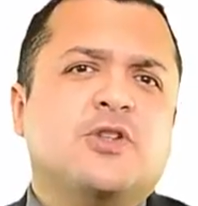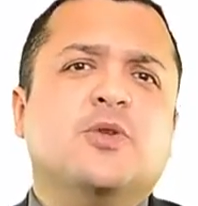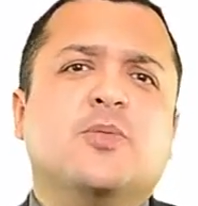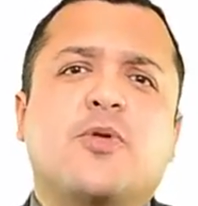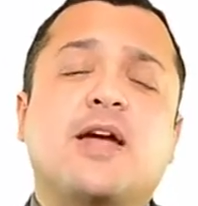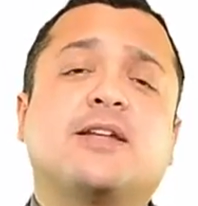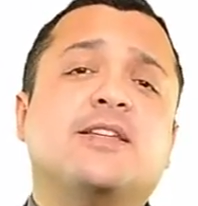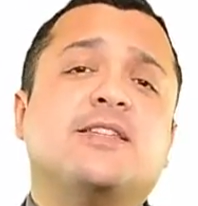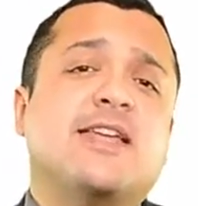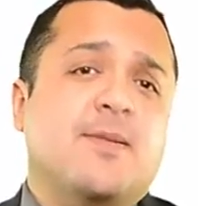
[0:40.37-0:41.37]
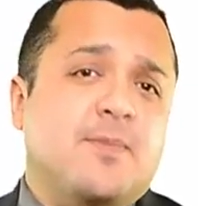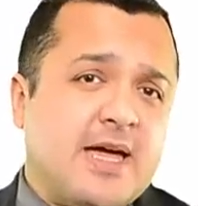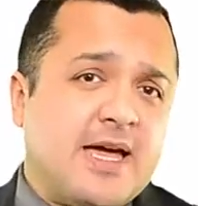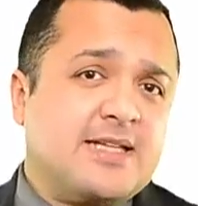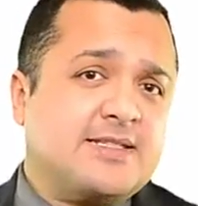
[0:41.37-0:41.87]
to practice and
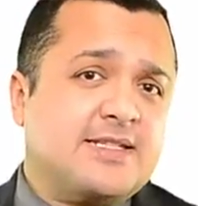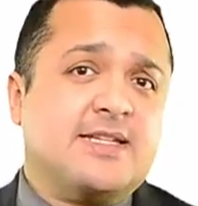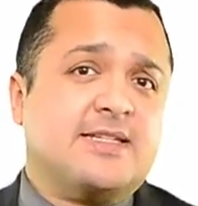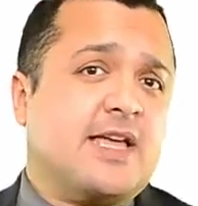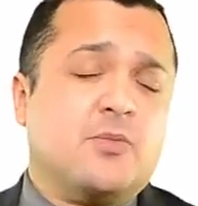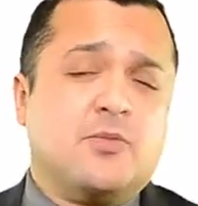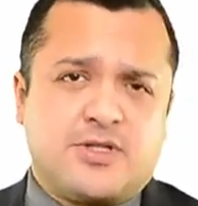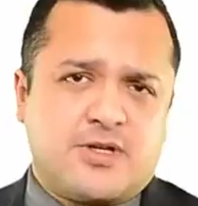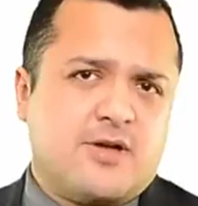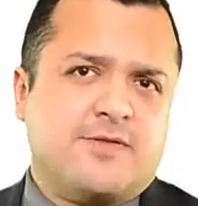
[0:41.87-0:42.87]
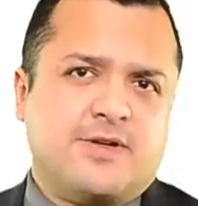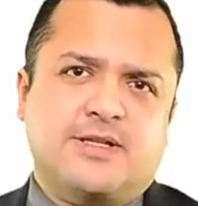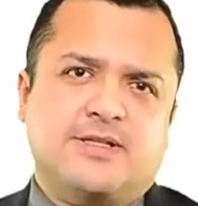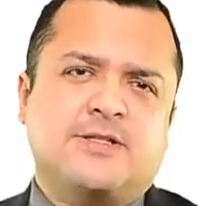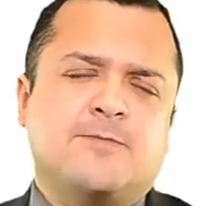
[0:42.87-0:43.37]
pass the exam with
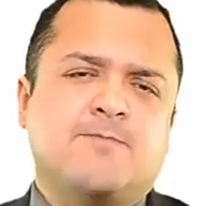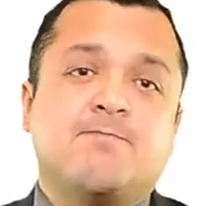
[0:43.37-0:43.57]
confidence.